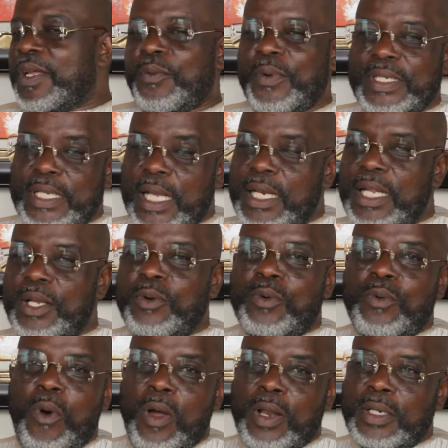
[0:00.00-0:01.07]
Recently, we
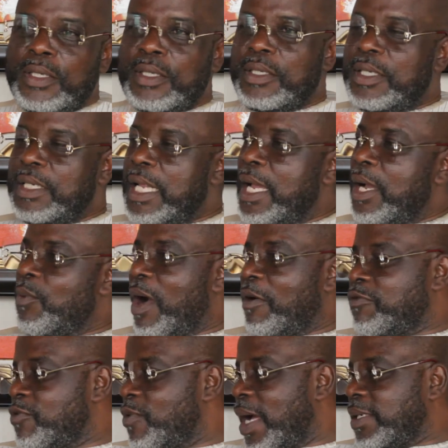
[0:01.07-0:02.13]
won the
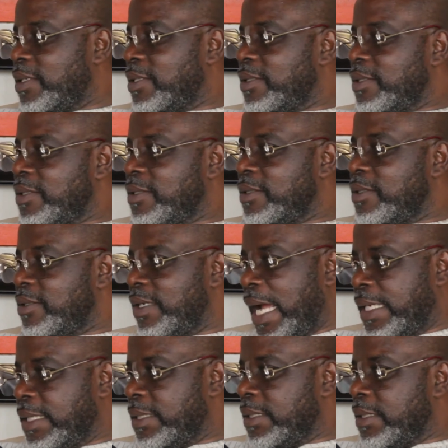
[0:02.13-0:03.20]
Wafu one,
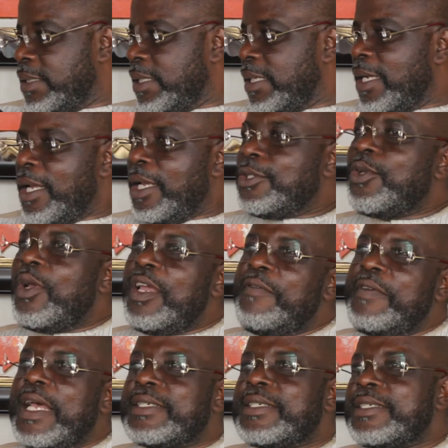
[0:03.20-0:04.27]
right? So,
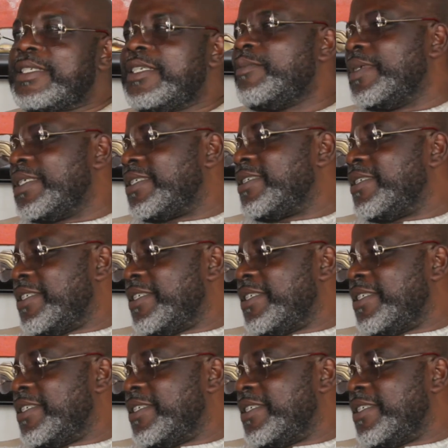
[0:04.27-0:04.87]
if the system is